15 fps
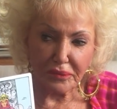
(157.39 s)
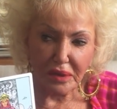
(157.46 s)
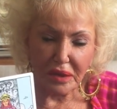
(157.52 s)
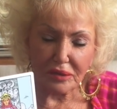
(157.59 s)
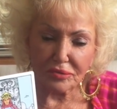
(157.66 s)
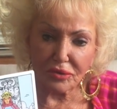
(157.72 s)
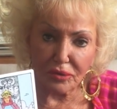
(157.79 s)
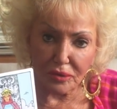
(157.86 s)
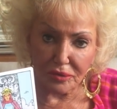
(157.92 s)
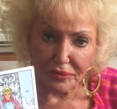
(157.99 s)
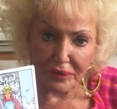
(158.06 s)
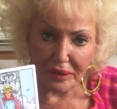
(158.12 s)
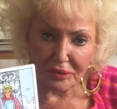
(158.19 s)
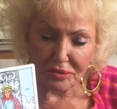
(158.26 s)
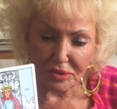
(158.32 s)
give you
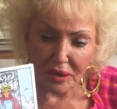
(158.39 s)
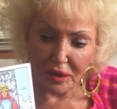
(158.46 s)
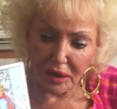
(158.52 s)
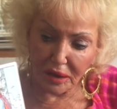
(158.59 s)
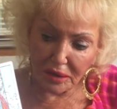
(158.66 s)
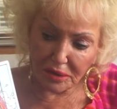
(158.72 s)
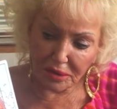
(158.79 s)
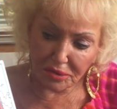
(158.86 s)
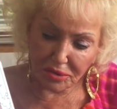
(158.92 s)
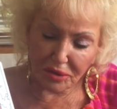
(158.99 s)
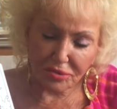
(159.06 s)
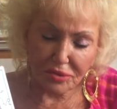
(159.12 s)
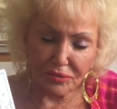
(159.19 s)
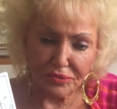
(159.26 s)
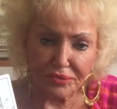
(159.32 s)
advice. It
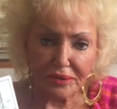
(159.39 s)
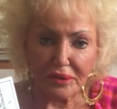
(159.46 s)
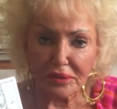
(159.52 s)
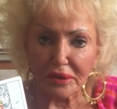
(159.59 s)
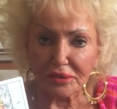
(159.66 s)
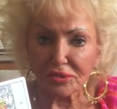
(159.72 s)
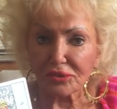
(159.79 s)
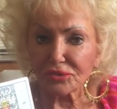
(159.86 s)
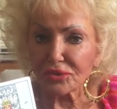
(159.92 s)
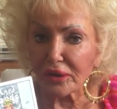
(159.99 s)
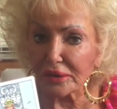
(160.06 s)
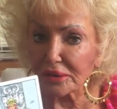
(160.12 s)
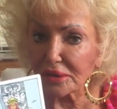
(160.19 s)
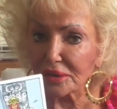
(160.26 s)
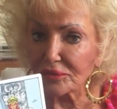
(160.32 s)
doesn't feel like they're
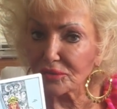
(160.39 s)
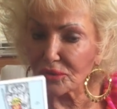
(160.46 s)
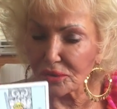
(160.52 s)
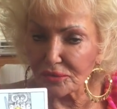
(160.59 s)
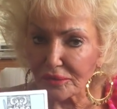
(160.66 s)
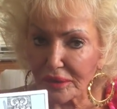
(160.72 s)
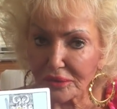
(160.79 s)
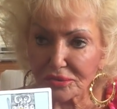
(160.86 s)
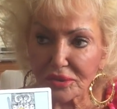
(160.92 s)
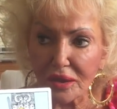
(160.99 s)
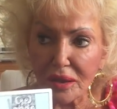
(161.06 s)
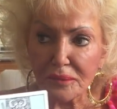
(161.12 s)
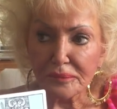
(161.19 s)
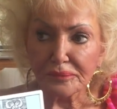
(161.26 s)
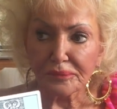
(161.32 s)
trying to give you advice
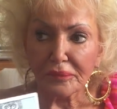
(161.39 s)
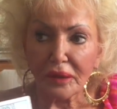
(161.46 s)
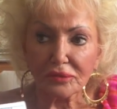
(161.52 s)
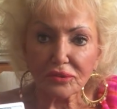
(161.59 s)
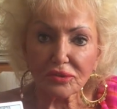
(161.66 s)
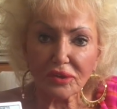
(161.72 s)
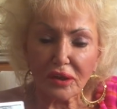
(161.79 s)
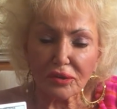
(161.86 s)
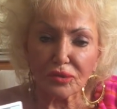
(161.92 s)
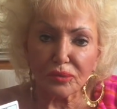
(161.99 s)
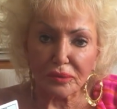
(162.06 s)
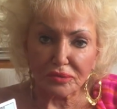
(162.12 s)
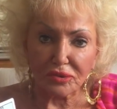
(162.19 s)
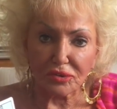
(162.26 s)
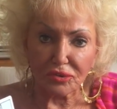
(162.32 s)
to tell you
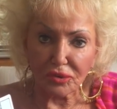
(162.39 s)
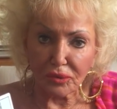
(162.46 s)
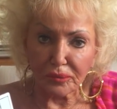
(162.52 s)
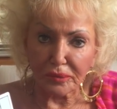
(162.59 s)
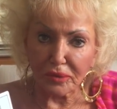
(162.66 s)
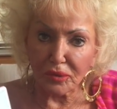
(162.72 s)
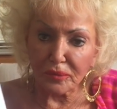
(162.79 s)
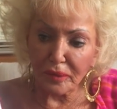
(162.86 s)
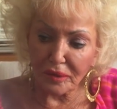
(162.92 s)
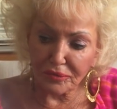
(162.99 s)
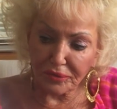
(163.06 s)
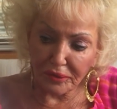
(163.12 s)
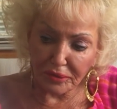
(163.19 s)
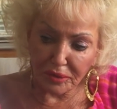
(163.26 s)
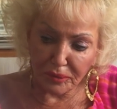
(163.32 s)
what to do, but you may
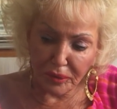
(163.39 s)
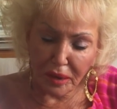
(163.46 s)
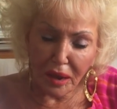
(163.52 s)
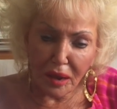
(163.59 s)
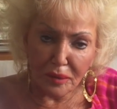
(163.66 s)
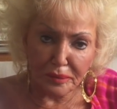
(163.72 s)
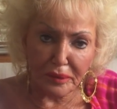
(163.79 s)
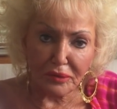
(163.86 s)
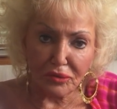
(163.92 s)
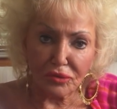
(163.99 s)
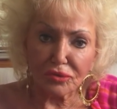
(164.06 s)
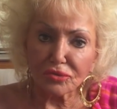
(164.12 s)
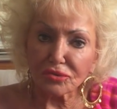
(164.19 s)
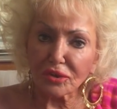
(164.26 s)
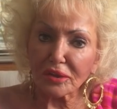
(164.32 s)
feel that way. But
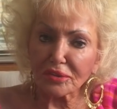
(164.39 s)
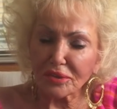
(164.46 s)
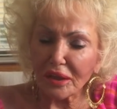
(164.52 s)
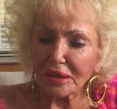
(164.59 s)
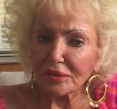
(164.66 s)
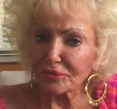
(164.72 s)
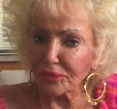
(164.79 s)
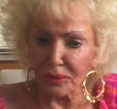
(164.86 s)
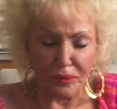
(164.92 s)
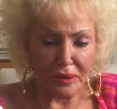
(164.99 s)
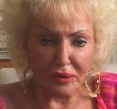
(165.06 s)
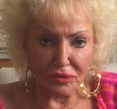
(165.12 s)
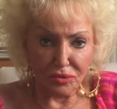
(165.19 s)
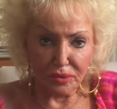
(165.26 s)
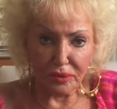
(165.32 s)
you take it for what
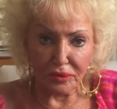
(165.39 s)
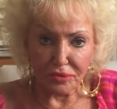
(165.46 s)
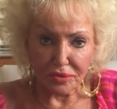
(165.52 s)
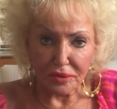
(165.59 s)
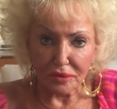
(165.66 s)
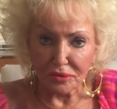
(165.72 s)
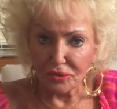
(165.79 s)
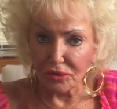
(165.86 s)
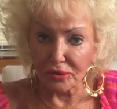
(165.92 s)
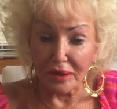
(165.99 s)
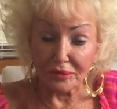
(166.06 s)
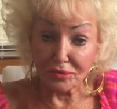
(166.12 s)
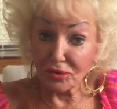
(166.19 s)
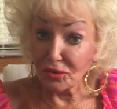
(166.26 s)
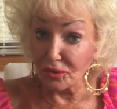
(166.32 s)
it's worth. You don't
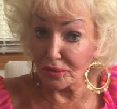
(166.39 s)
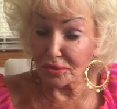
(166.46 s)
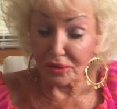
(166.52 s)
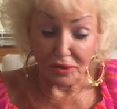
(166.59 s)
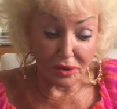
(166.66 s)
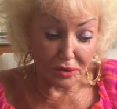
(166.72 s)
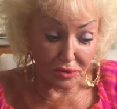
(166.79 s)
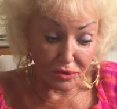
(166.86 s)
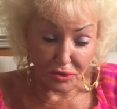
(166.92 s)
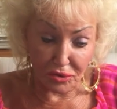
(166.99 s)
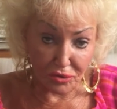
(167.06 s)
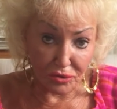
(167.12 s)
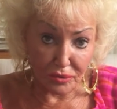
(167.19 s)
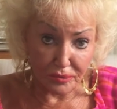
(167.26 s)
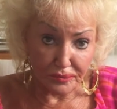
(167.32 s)
have to do what they tell you to
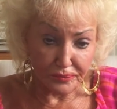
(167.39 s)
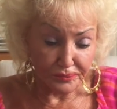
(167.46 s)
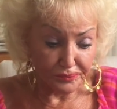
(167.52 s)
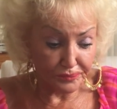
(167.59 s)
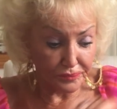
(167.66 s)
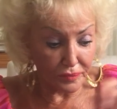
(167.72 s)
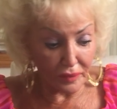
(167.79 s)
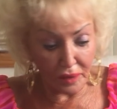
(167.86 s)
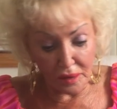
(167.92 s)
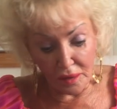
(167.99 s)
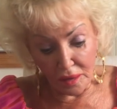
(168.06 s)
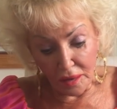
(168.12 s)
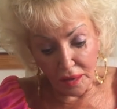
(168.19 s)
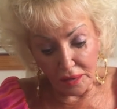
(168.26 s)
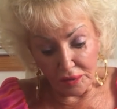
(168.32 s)
do.
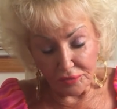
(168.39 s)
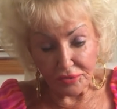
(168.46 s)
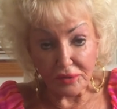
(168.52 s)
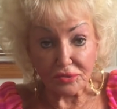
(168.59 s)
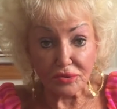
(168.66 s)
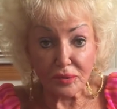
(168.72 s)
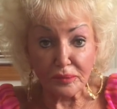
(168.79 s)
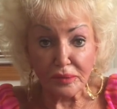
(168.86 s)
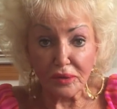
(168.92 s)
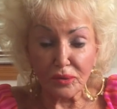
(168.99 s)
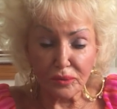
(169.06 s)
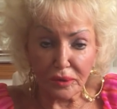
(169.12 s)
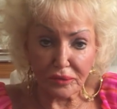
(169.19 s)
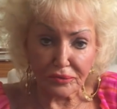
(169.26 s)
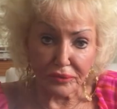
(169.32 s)
And if that's somebody
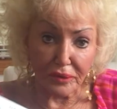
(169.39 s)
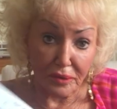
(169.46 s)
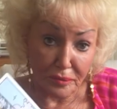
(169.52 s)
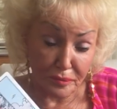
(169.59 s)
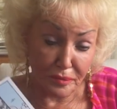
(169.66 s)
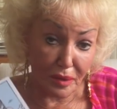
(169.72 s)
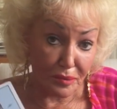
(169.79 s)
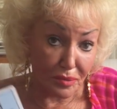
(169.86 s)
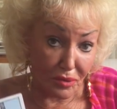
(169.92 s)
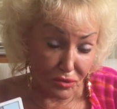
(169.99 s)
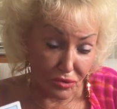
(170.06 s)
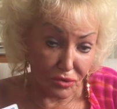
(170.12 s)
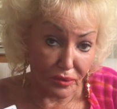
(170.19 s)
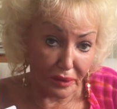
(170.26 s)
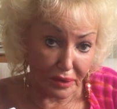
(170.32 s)
you work for, maybe you
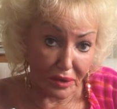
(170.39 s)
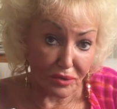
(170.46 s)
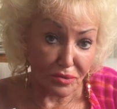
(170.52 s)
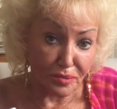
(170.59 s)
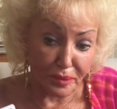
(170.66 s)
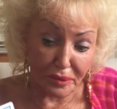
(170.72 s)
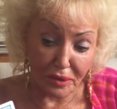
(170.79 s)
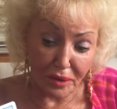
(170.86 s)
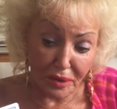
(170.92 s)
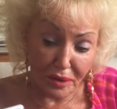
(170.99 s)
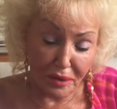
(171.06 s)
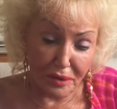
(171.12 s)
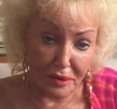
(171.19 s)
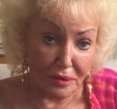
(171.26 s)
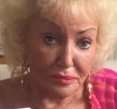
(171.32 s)
do, I guess, but
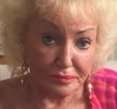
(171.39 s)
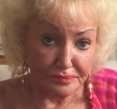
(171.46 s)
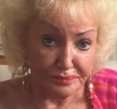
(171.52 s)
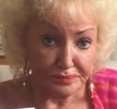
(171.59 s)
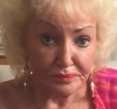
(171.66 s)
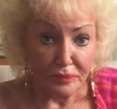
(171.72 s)
um,